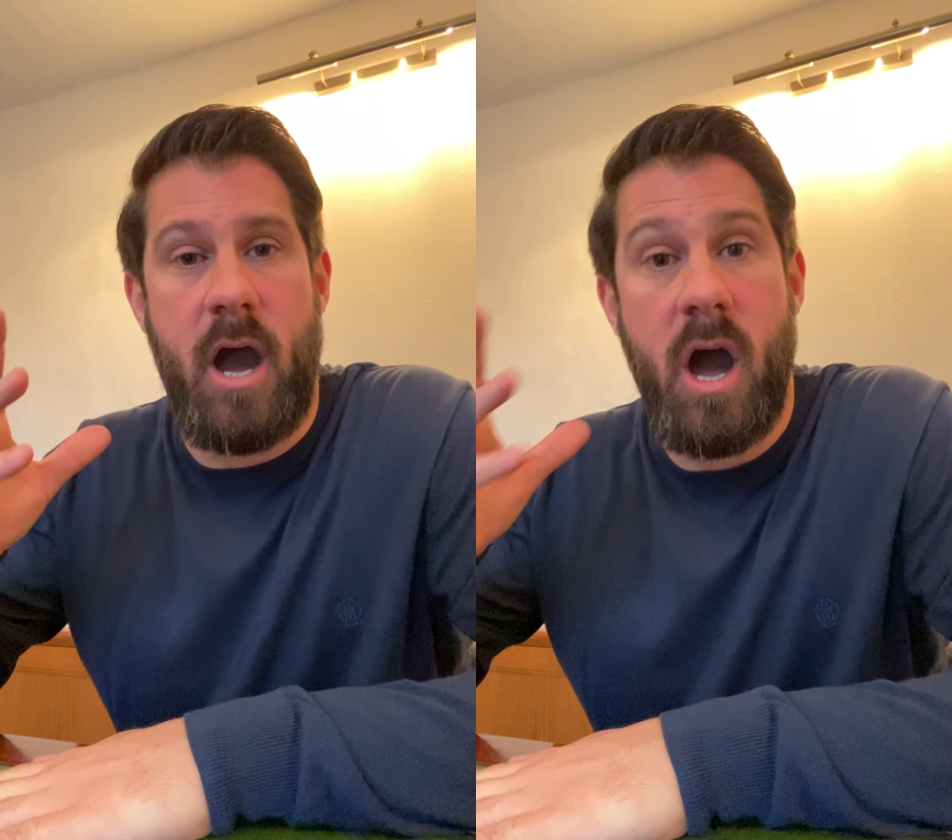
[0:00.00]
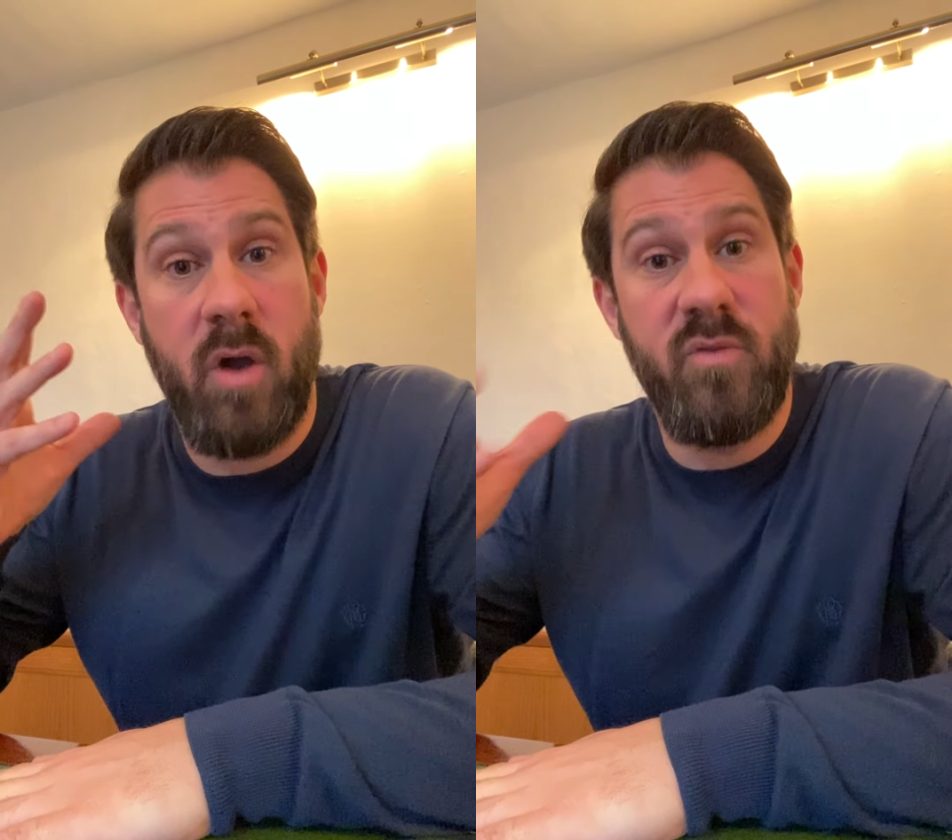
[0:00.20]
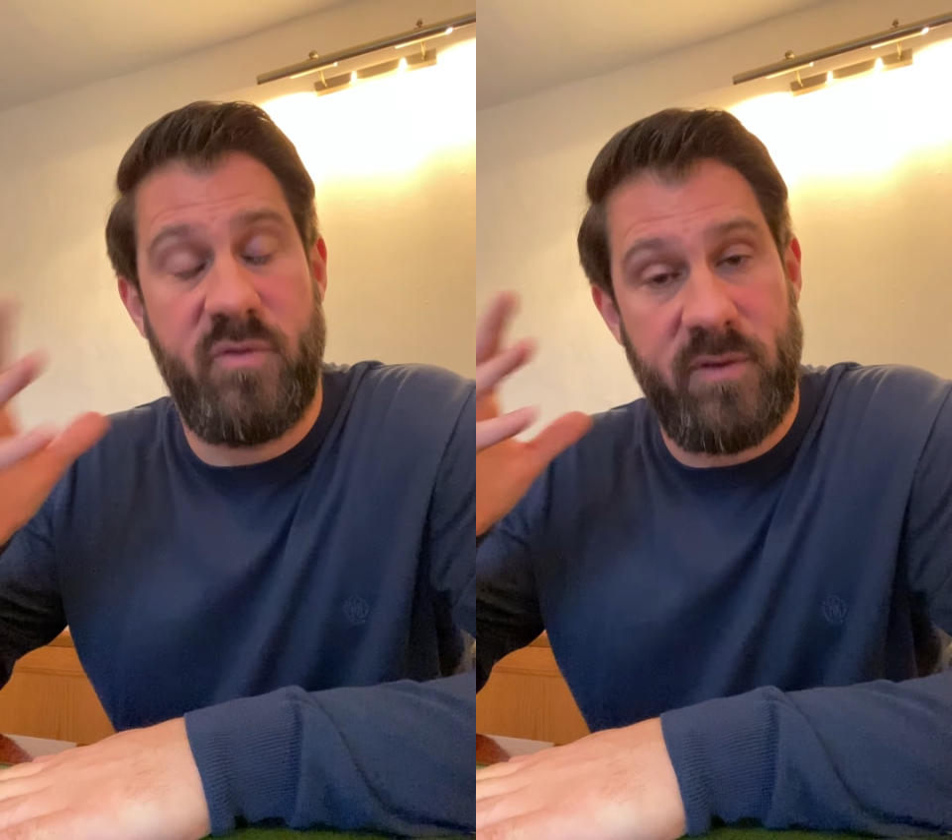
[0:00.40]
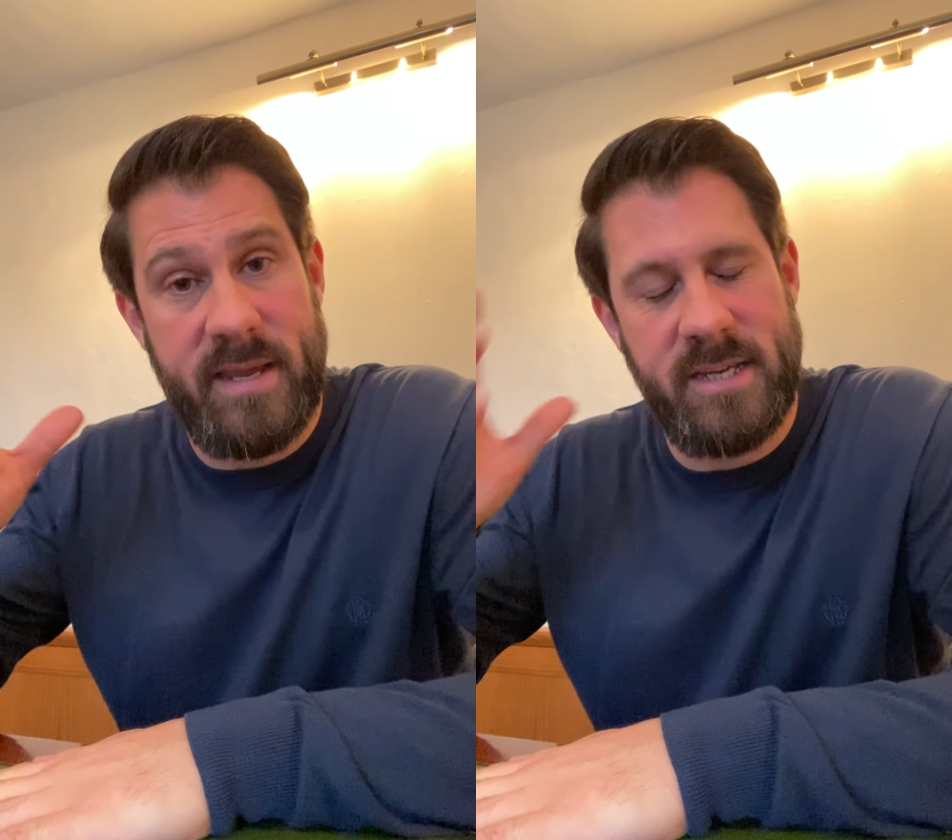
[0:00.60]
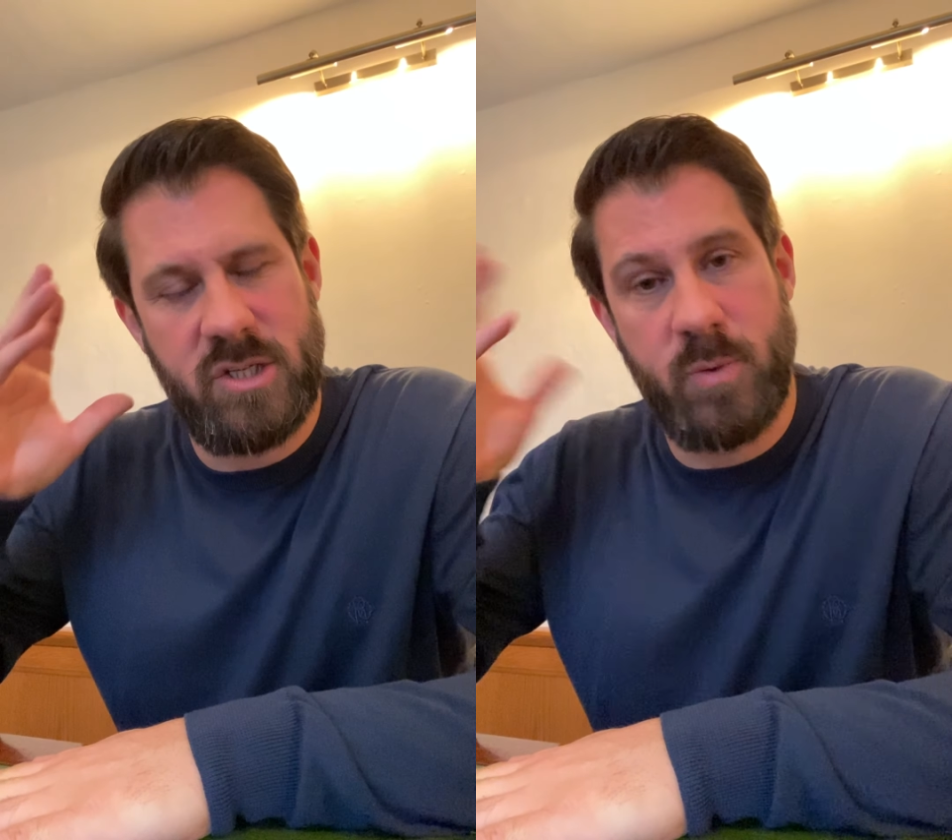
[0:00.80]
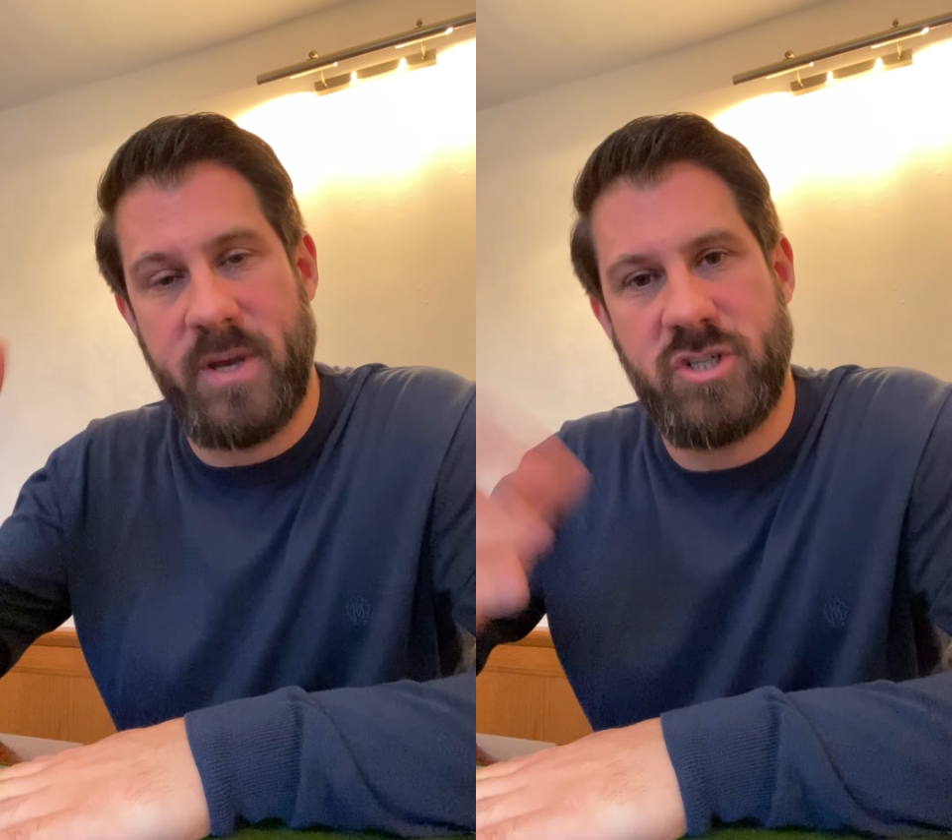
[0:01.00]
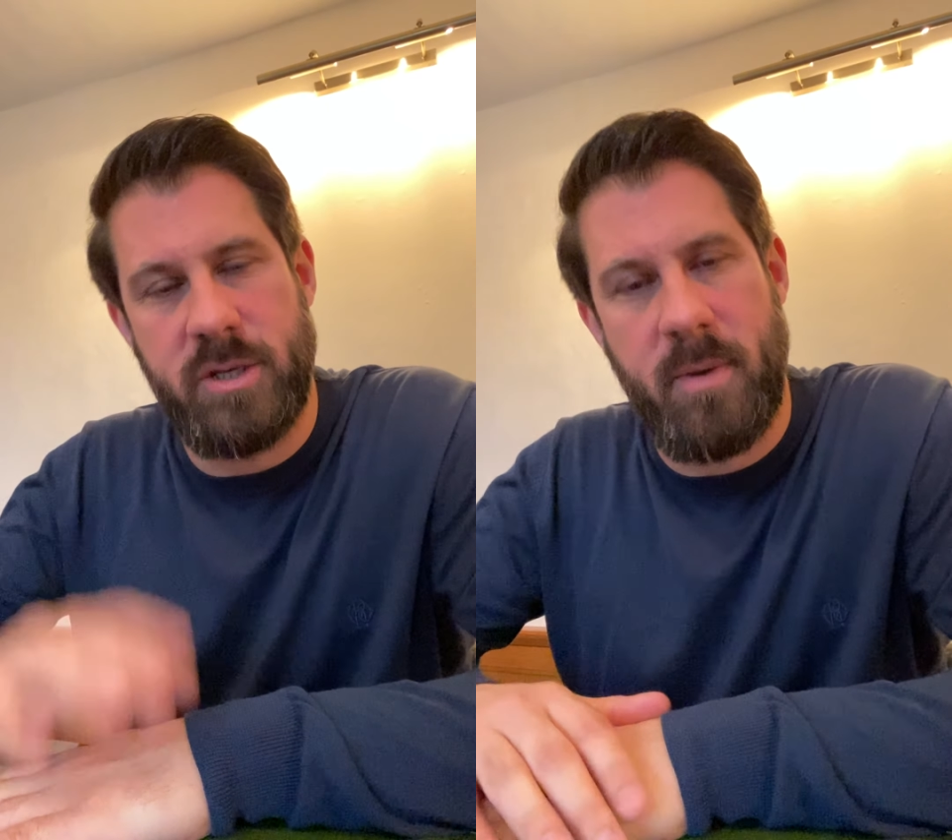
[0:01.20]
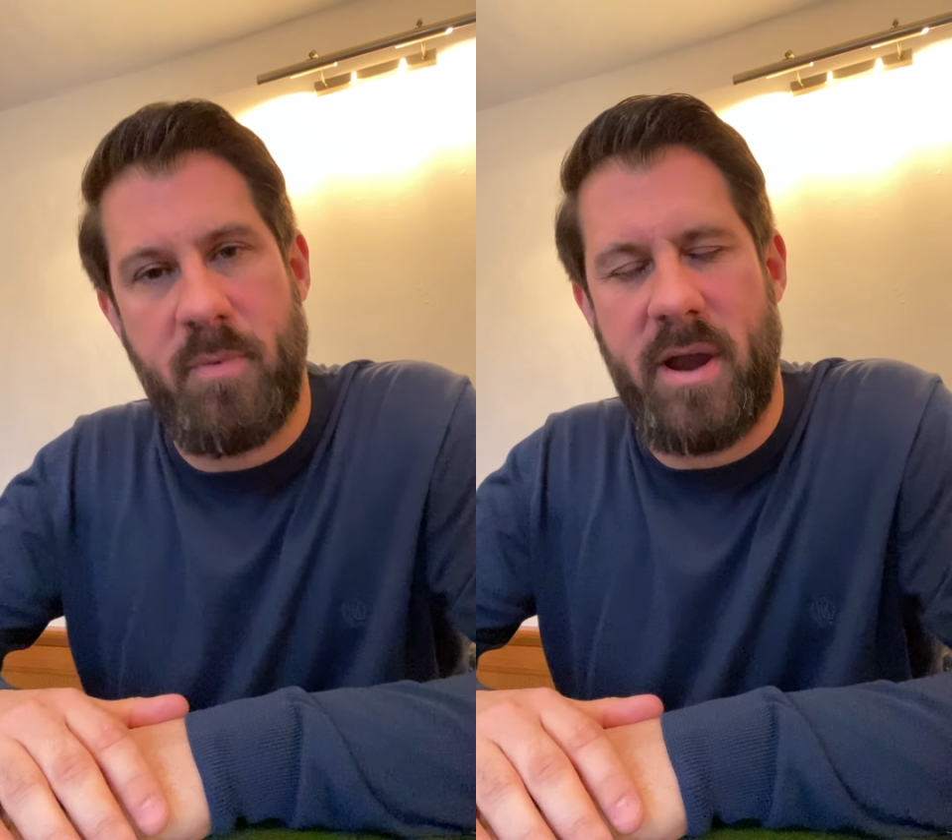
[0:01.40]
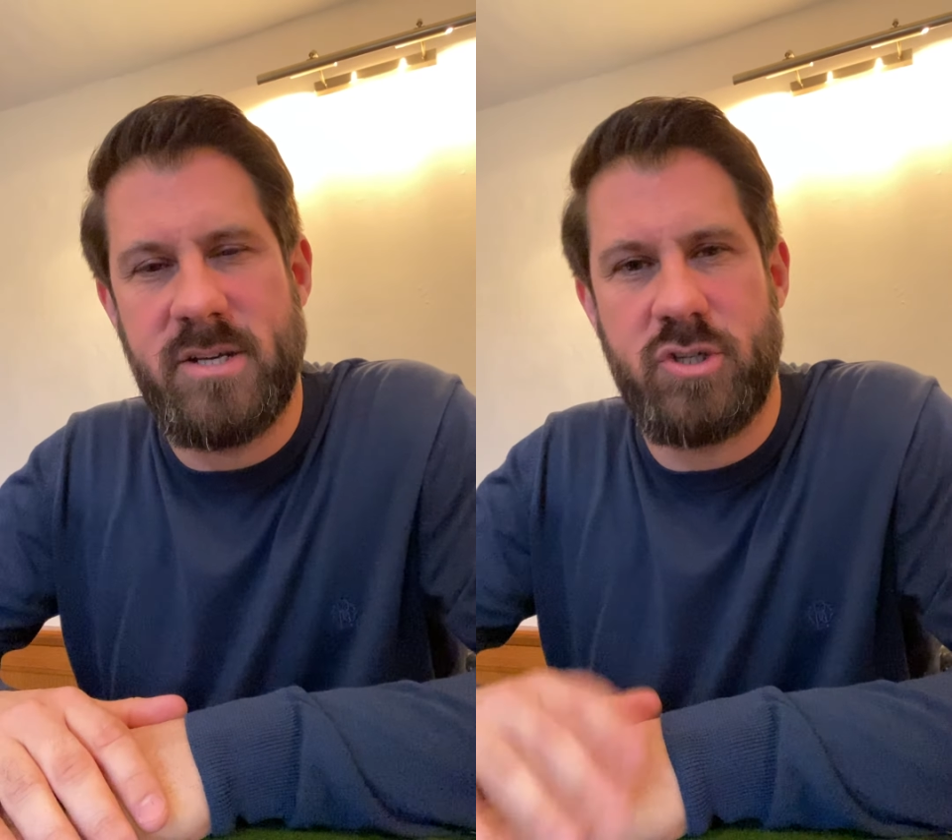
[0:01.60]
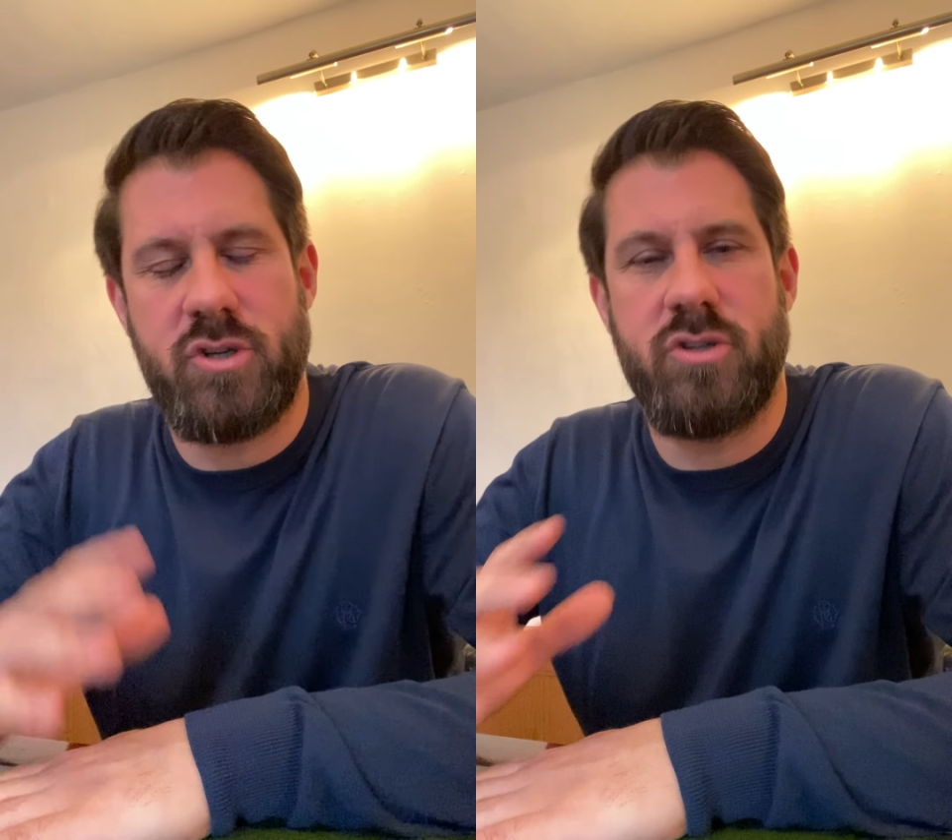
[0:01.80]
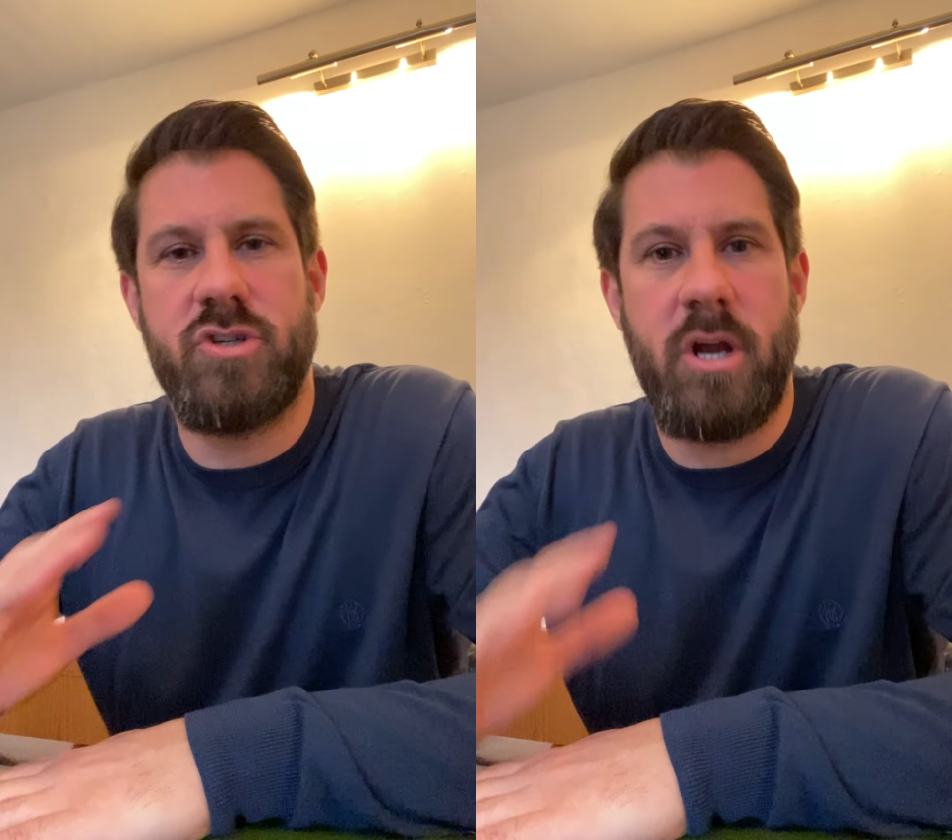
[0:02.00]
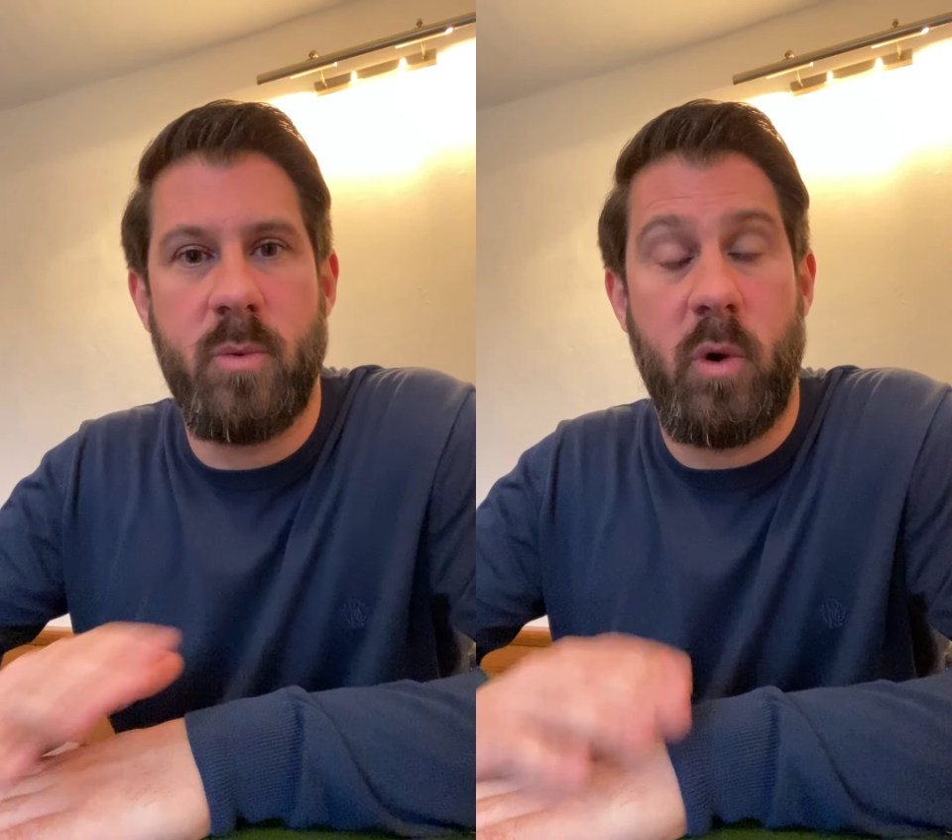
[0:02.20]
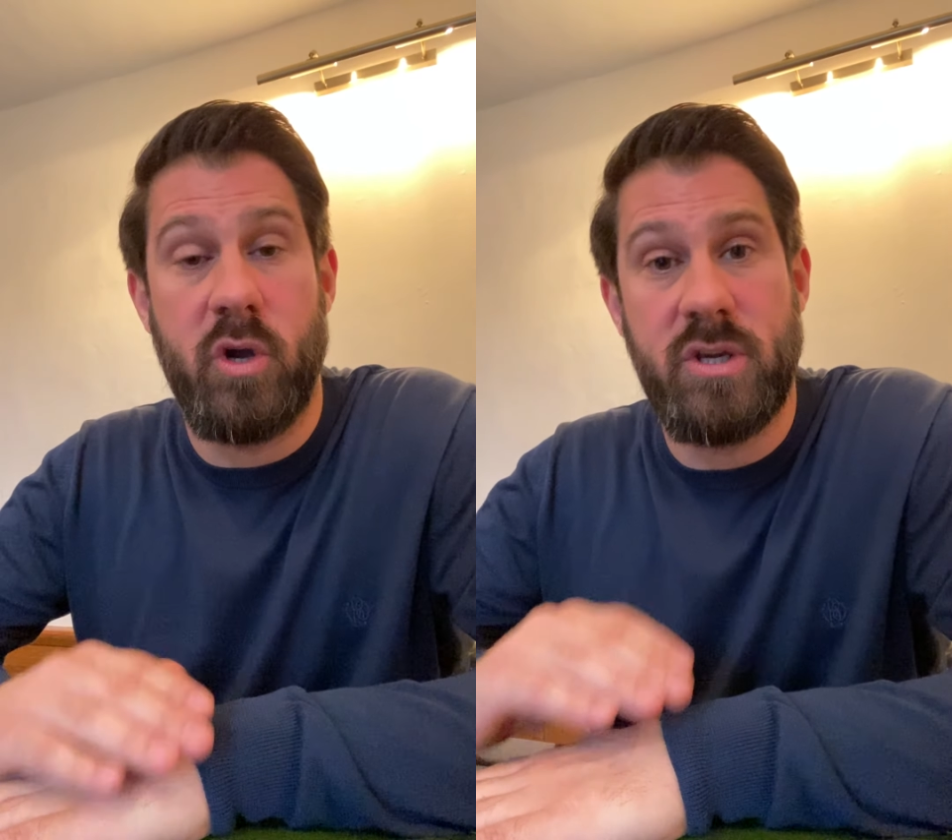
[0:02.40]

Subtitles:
hopefully switched in my brain and just gone, do you know what?